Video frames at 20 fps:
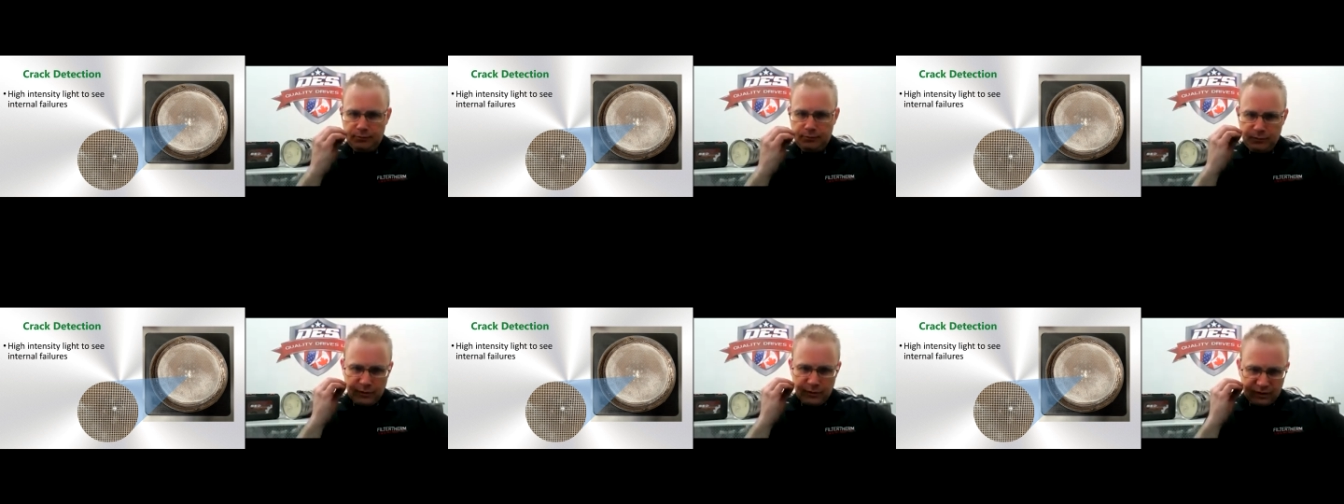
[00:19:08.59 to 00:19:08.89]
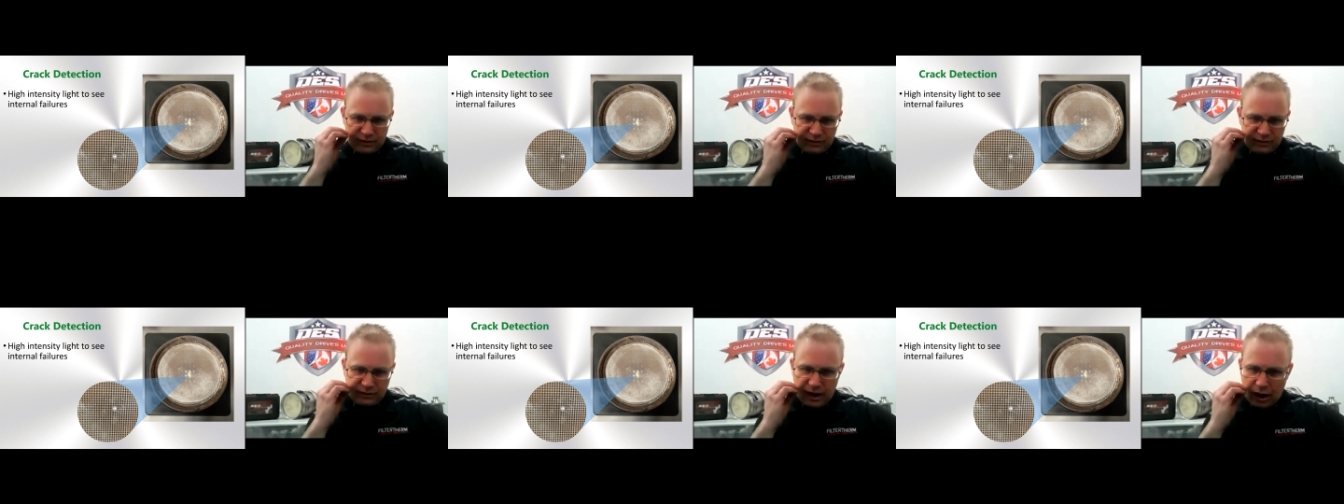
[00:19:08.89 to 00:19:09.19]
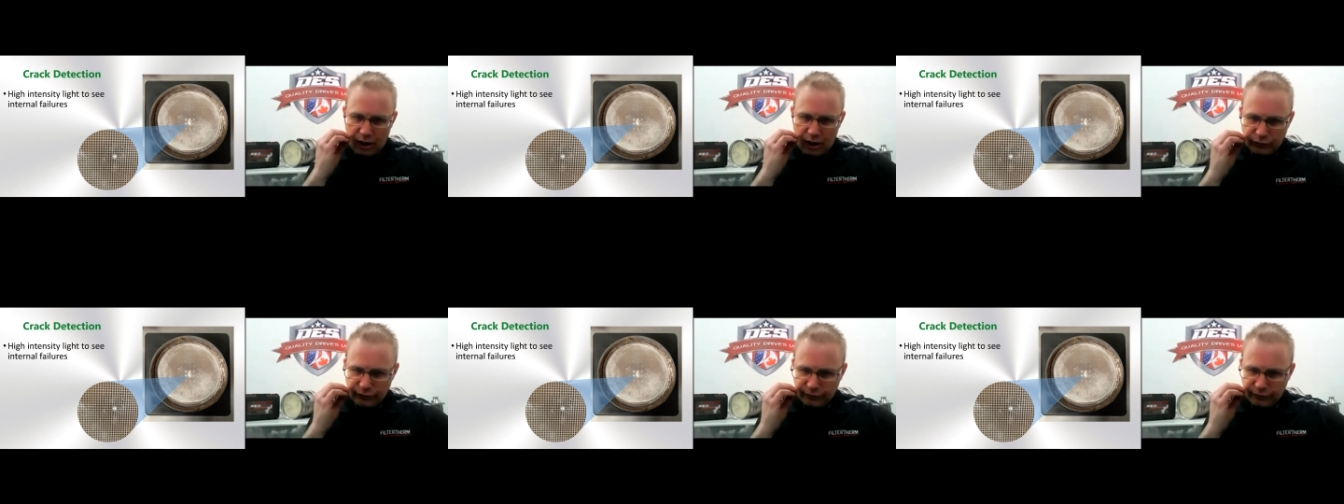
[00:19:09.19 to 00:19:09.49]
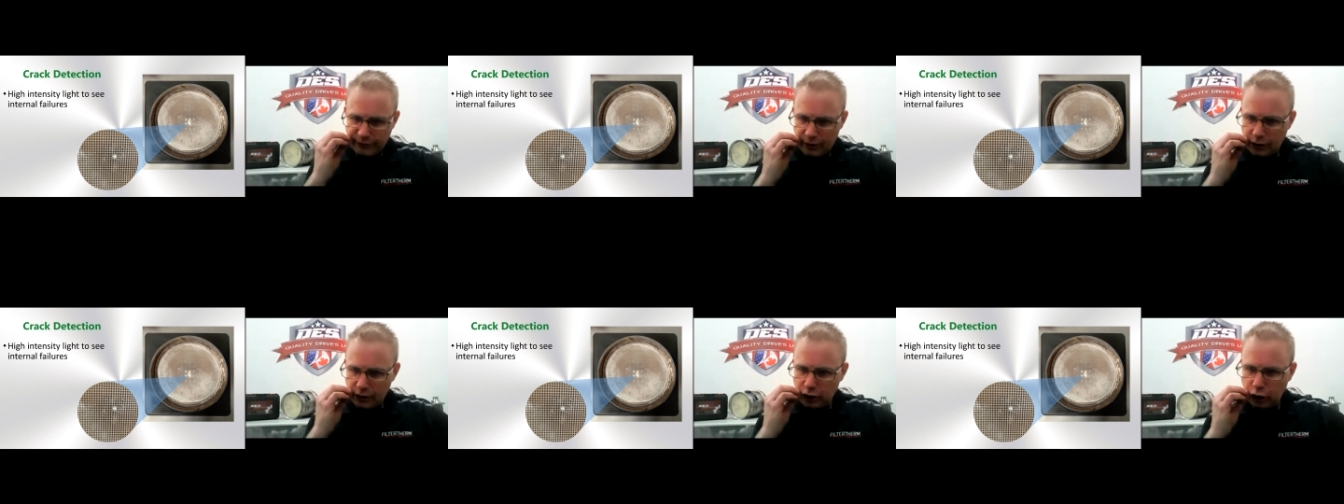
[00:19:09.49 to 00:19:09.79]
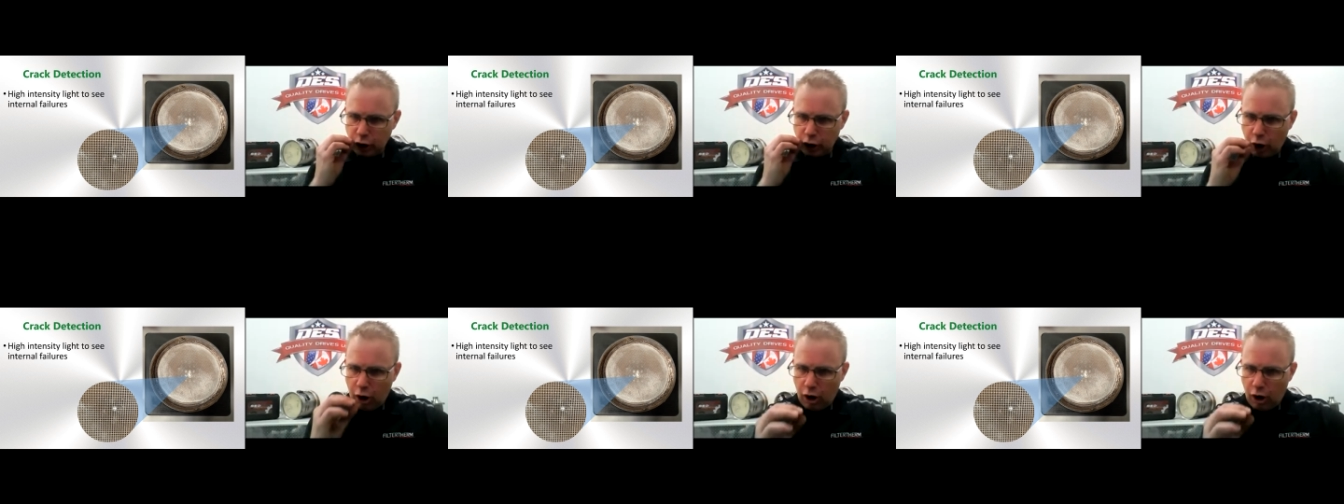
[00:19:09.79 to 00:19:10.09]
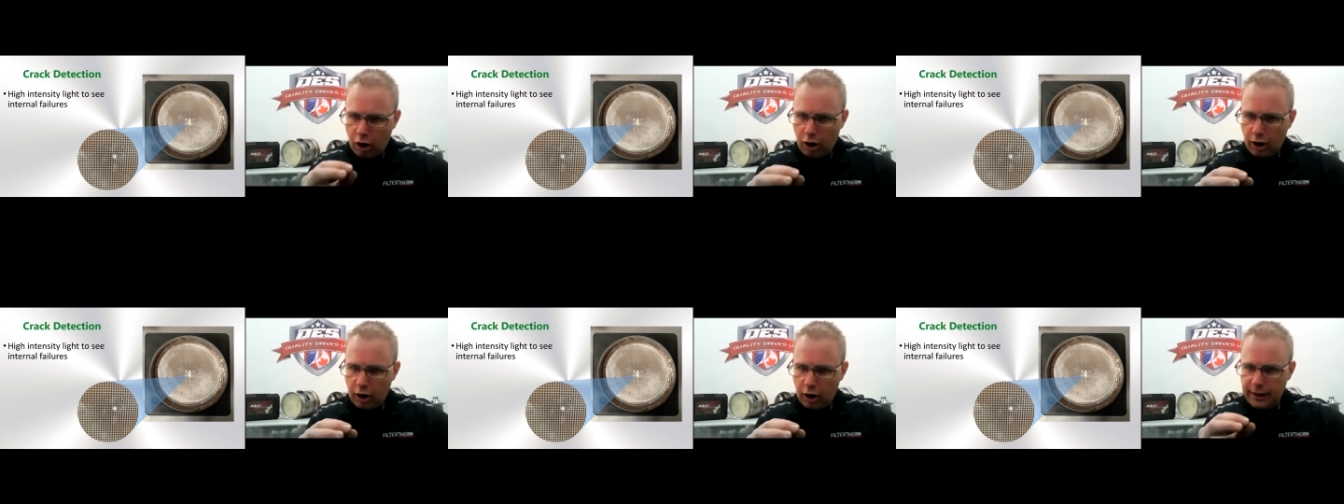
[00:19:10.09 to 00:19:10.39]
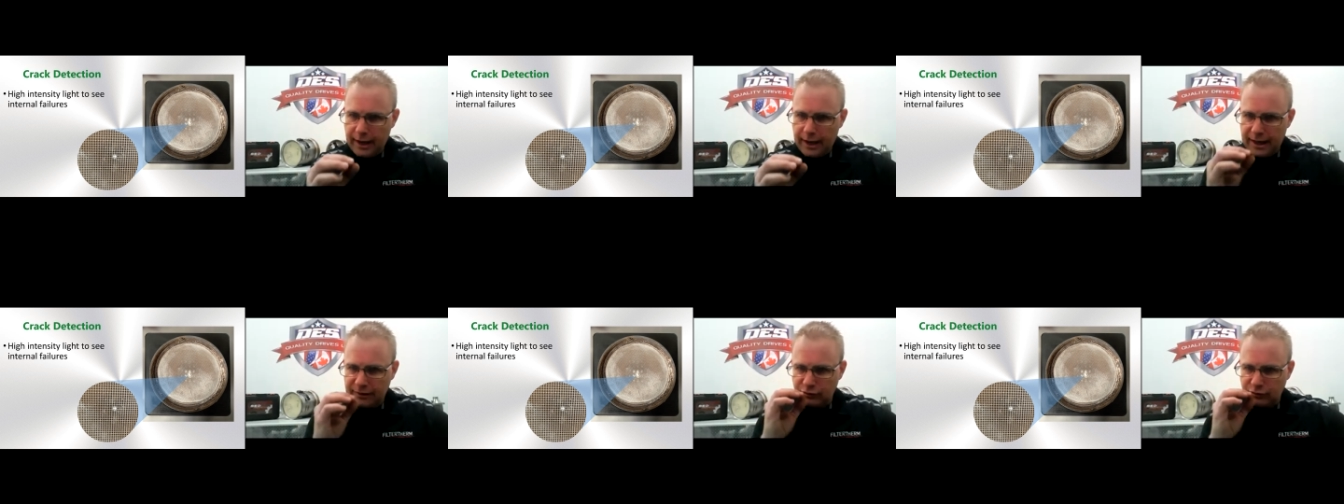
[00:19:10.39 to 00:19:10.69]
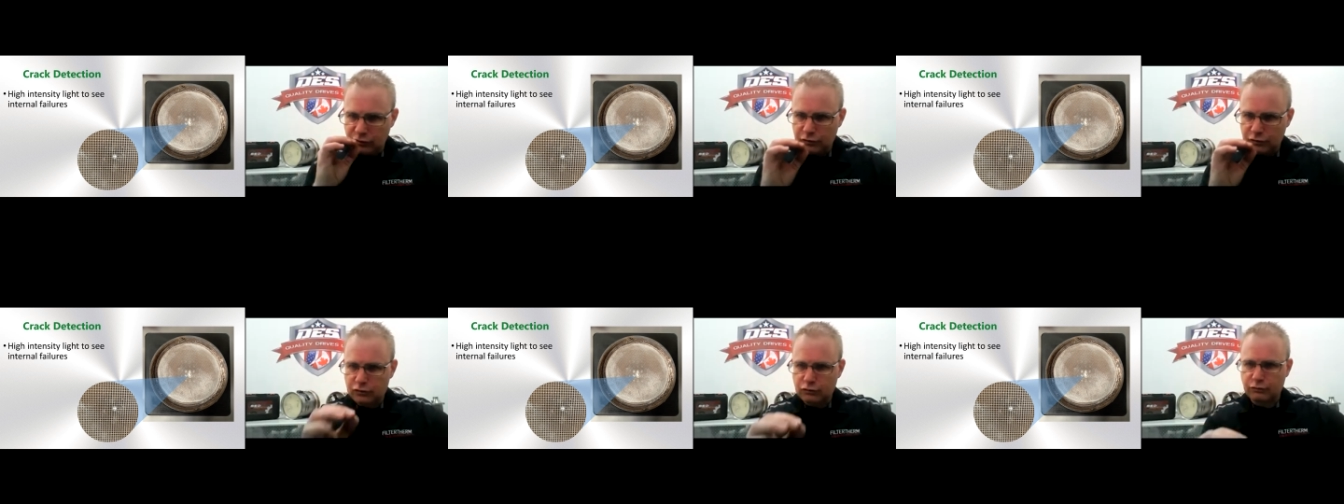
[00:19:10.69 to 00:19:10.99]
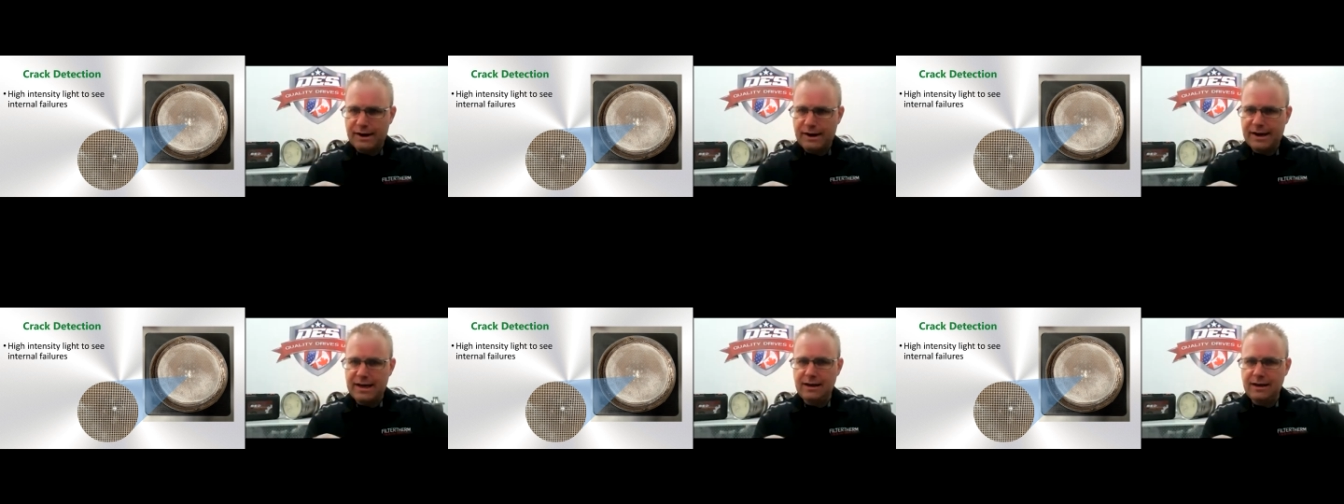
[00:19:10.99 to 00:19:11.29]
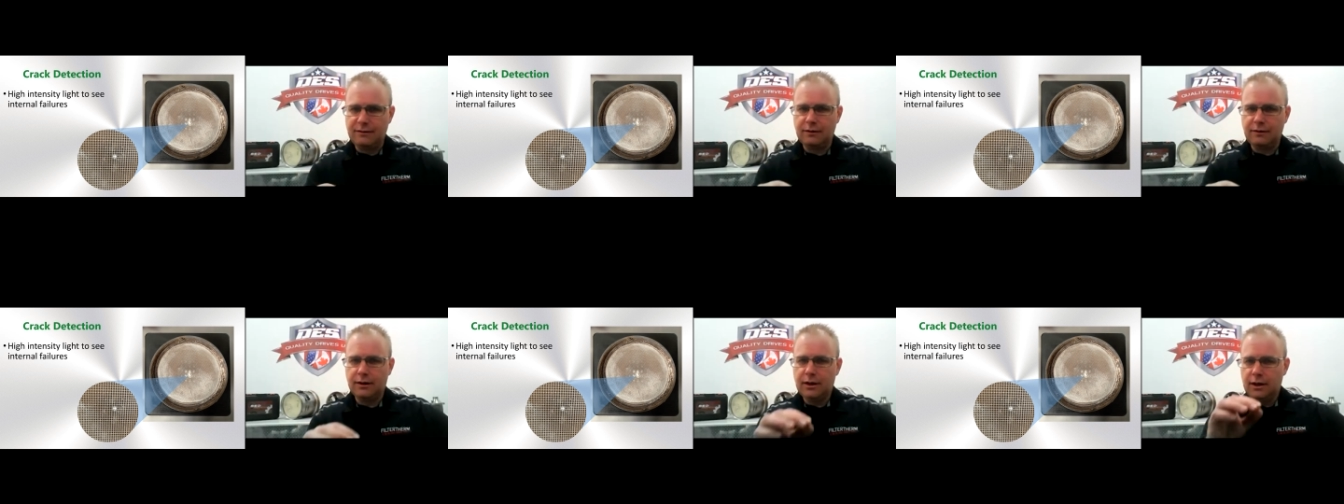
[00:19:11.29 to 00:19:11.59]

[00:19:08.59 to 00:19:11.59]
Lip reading: The cells are very long and straight,